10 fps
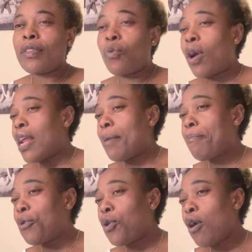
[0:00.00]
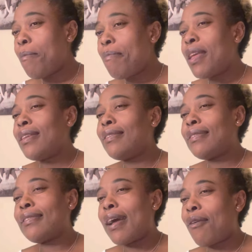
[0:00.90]
when i
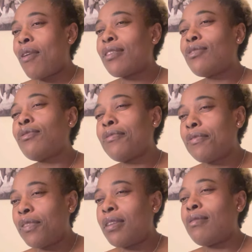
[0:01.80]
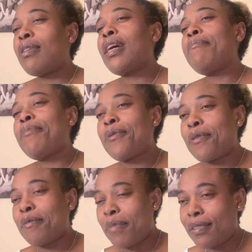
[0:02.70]
promise i want to fulfill what i
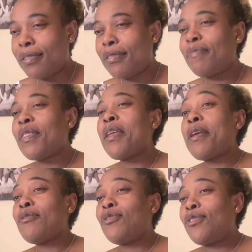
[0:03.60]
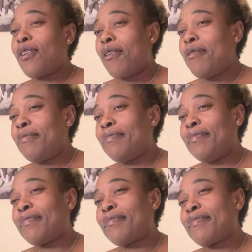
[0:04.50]
promise so
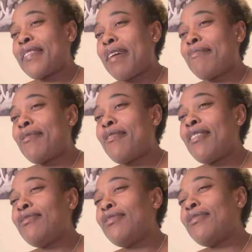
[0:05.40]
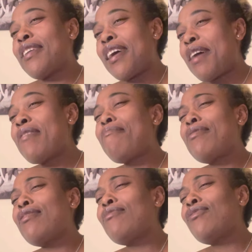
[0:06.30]
i'm going to come up
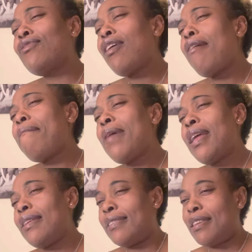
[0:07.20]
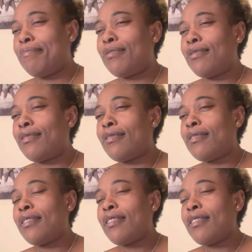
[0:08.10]
with so many tips